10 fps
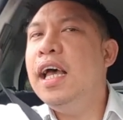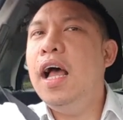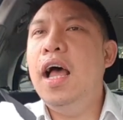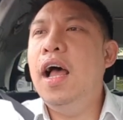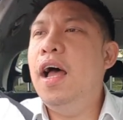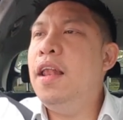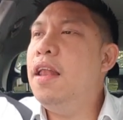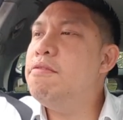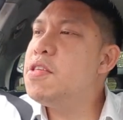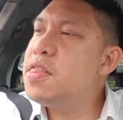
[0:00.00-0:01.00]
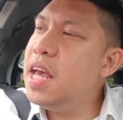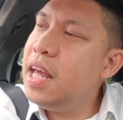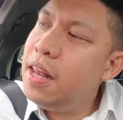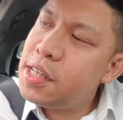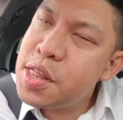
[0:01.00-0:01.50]
I'd like
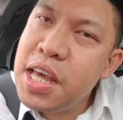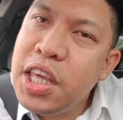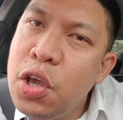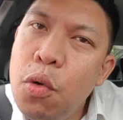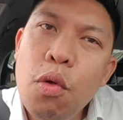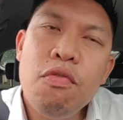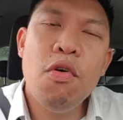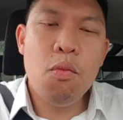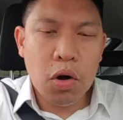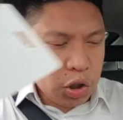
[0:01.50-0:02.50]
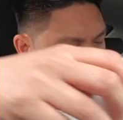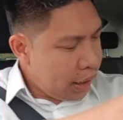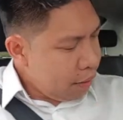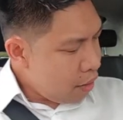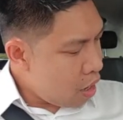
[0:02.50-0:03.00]
to thank you all for
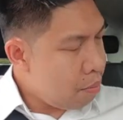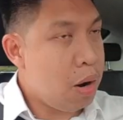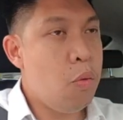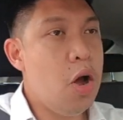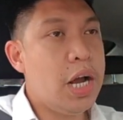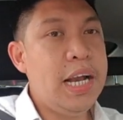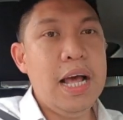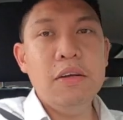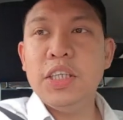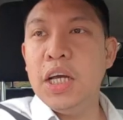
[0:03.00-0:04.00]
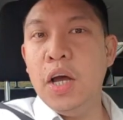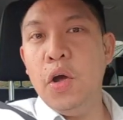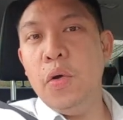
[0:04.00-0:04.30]
watching. I'm at work now, so